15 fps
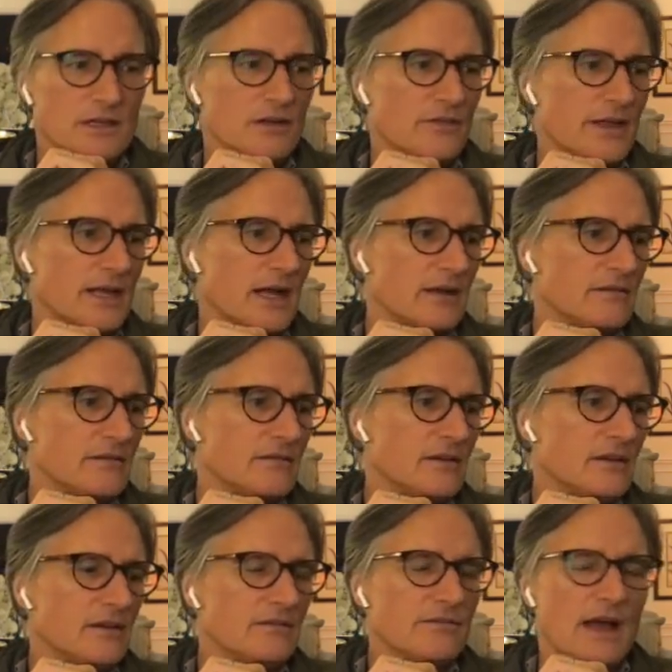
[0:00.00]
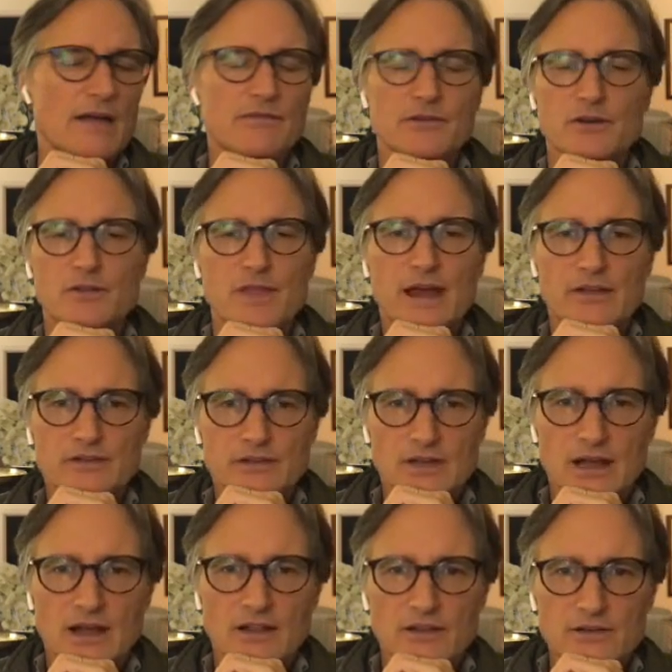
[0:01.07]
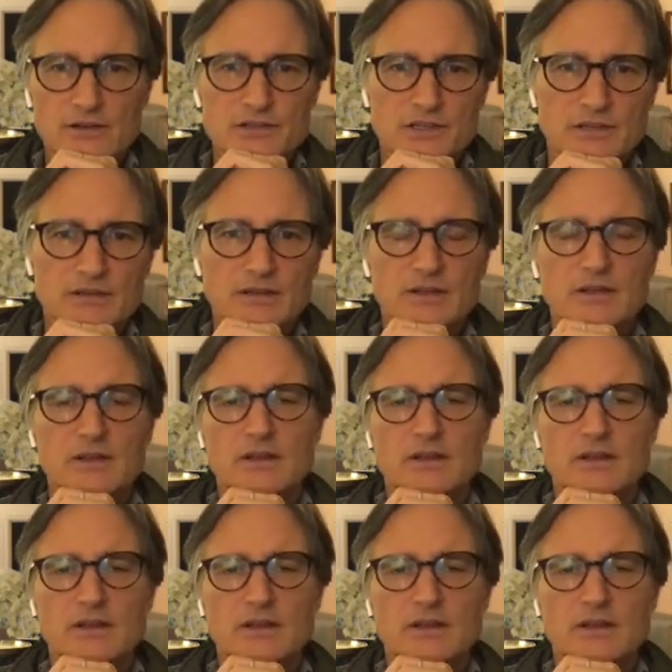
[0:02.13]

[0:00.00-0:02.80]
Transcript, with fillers: you know, they got five hundred thousand dollars, and